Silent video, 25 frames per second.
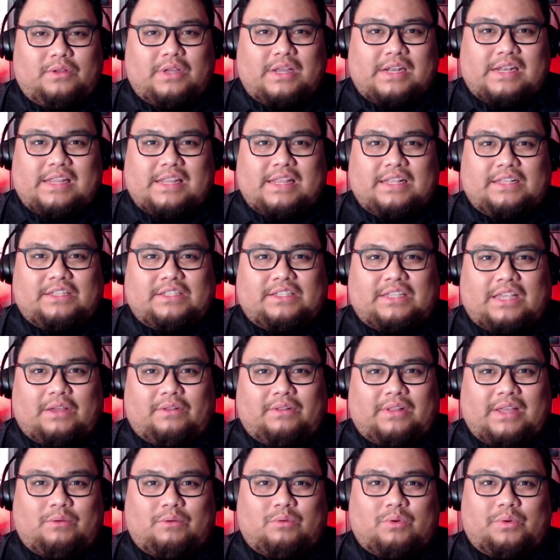It did sound
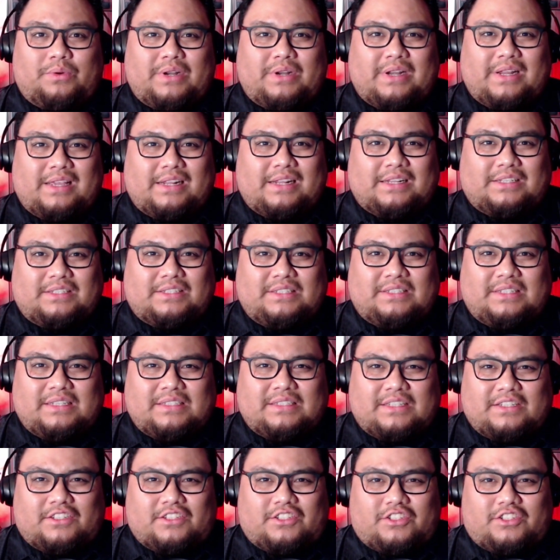like we were going to get a
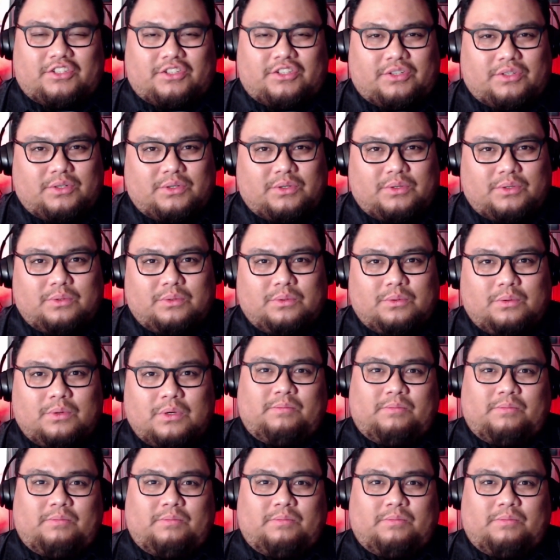season 2.